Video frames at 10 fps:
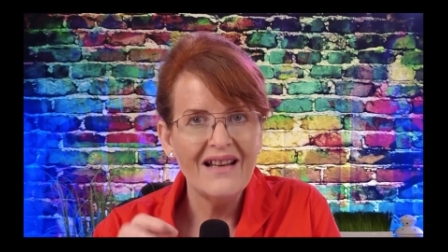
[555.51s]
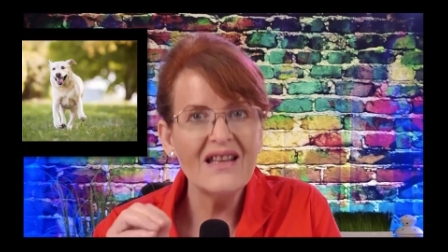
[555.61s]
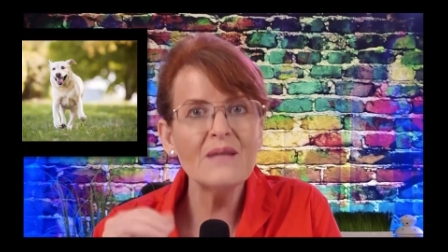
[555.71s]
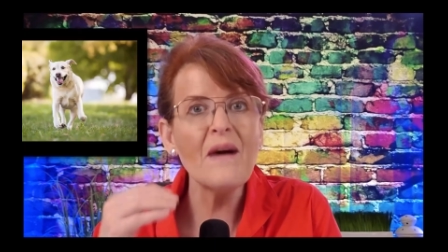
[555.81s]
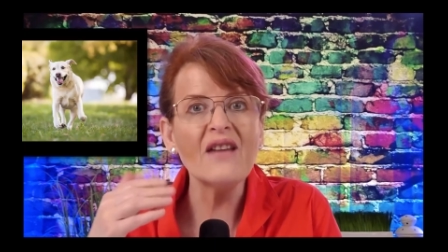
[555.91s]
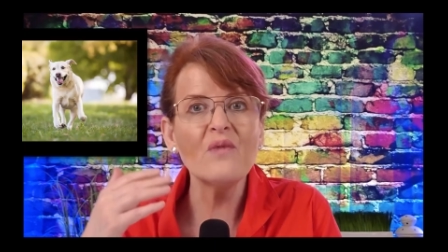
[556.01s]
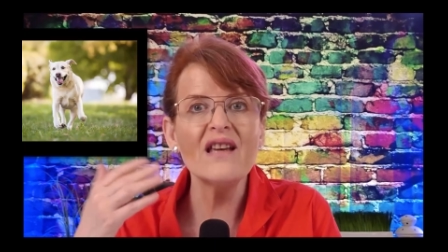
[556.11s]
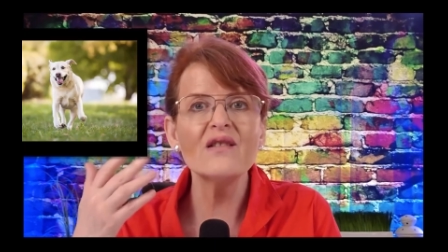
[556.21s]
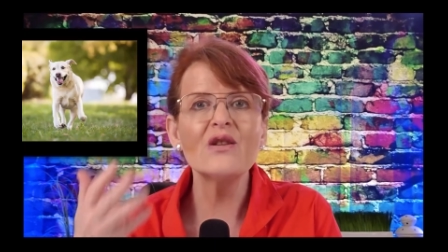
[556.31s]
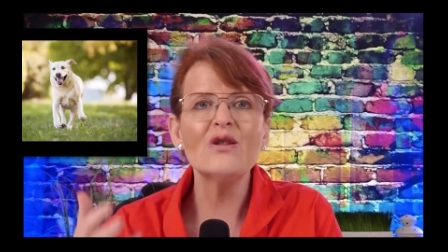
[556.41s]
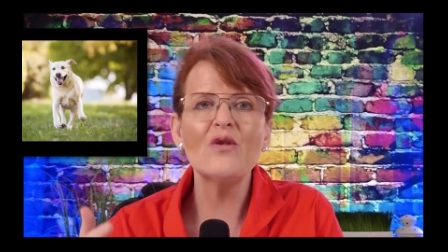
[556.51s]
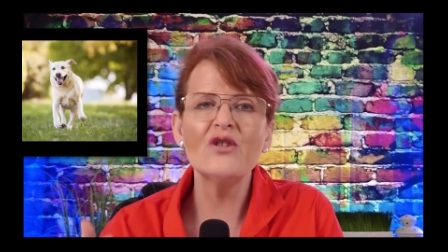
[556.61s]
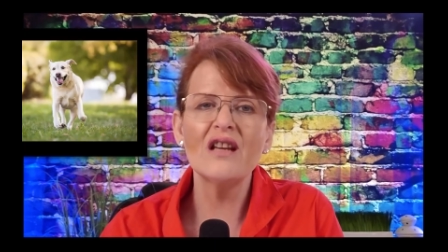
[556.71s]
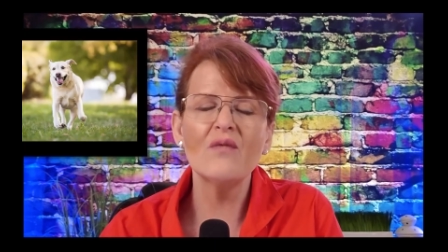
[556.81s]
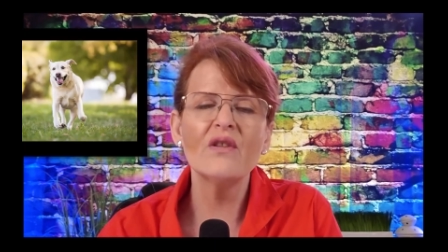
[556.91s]
This pathway is
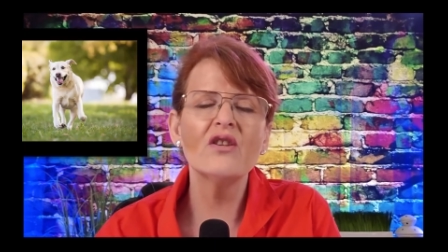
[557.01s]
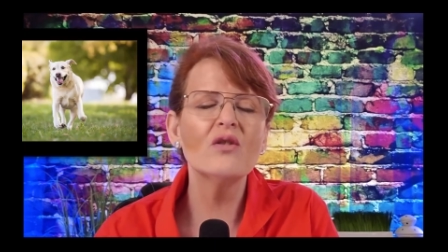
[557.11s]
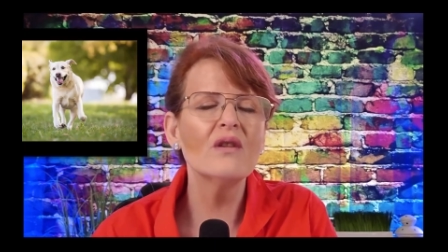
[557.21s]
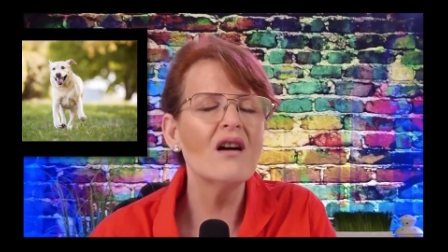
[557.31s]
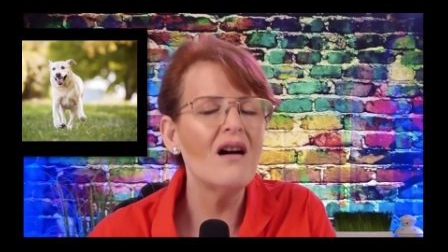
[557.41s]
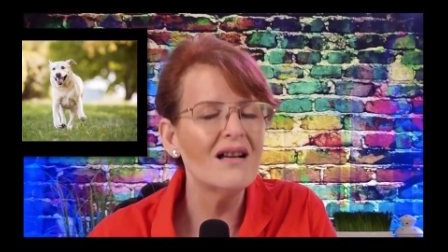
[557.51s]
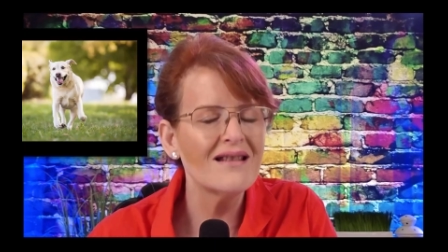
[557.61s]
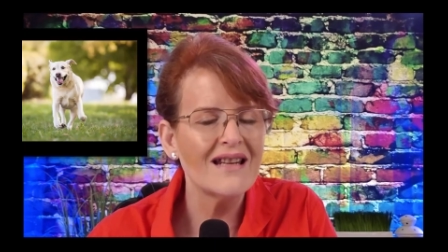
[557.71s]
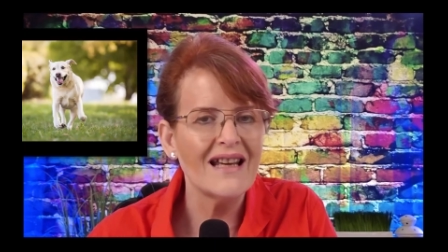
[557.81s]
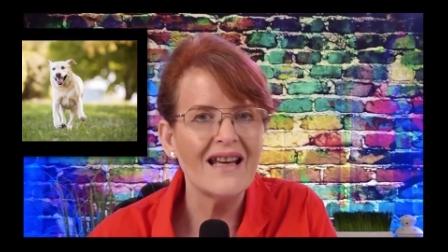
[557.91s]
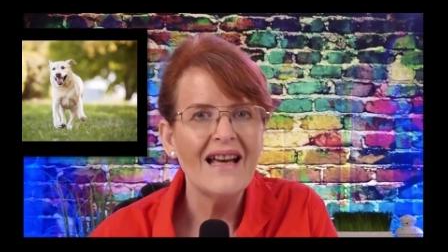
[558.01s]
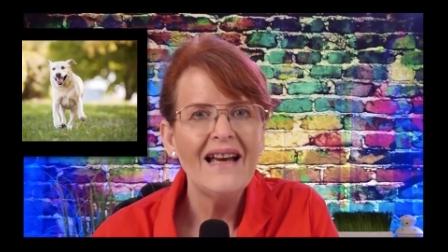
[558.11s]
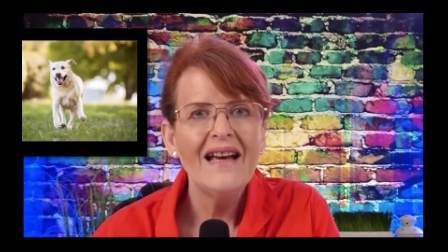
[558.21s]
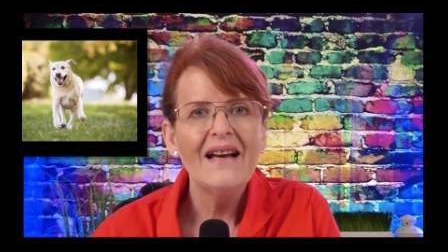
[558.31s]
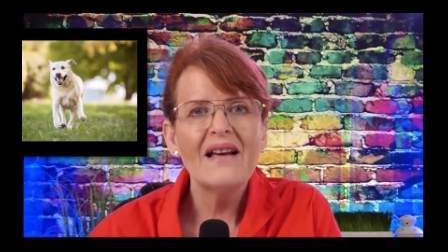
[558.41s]
associated with curiosity,
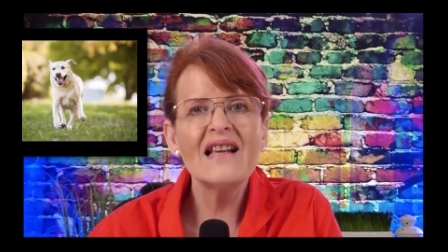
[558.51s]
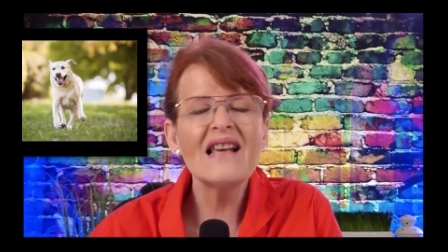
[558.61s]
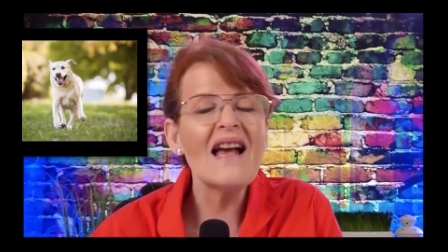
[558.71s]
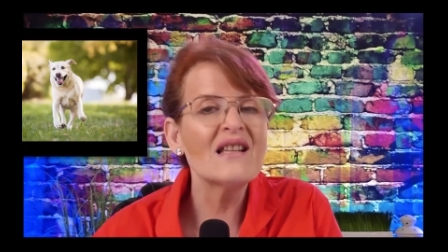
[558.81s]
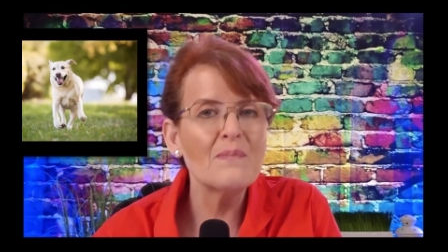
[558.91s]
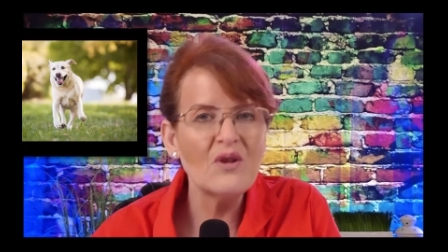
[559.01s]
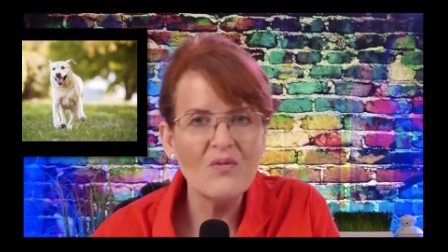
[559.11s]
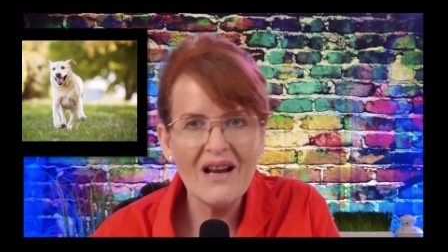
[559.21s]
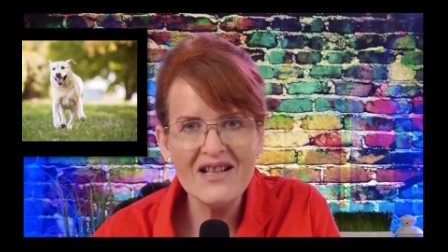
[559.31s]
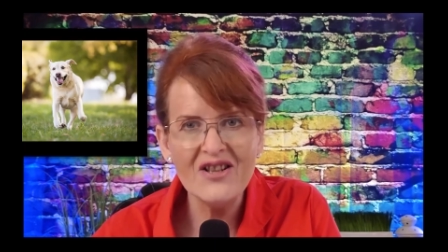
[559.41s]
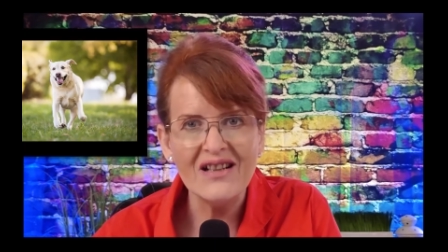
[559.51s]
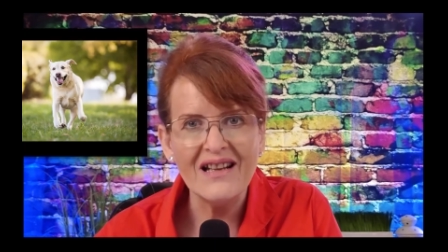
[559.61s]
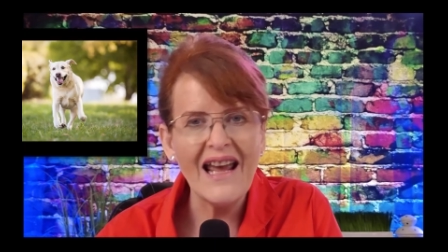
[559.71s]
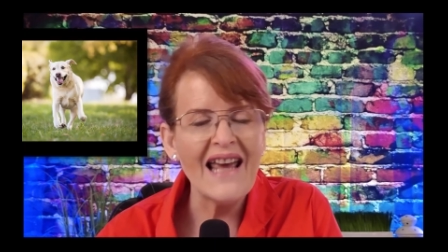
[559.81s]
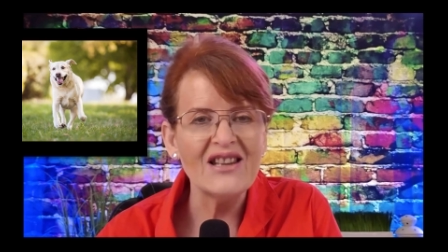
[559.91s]

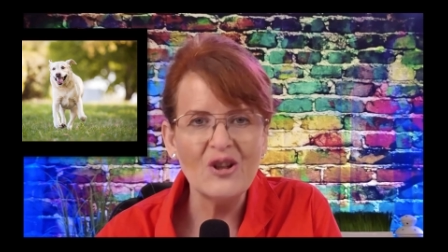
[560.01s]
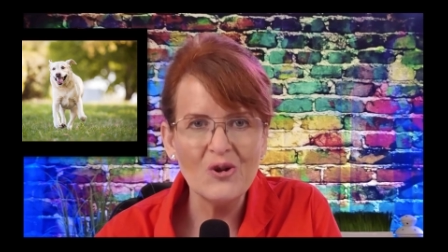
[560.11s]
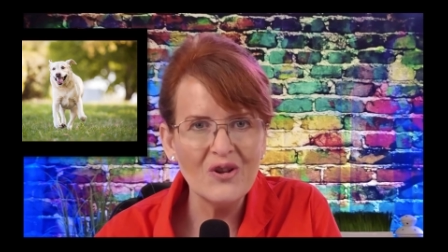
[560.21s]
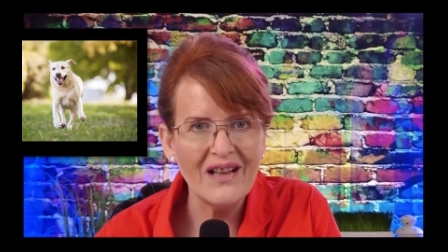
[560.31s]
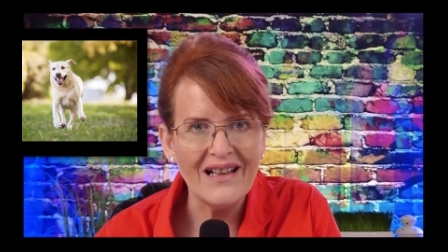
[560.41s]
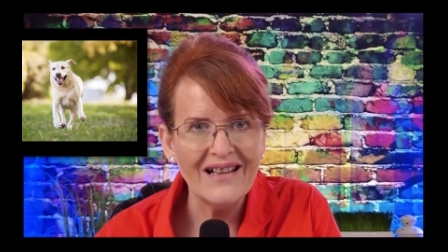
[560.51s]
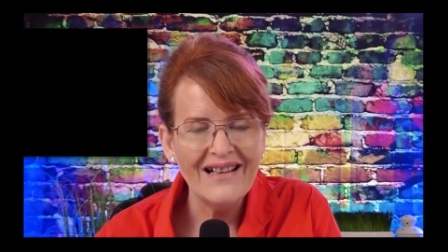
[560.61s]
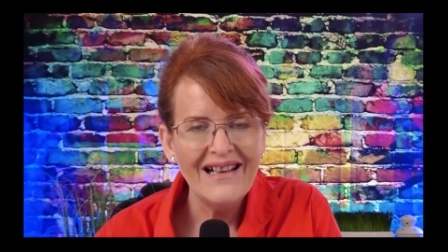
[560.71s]
exploration, and learning.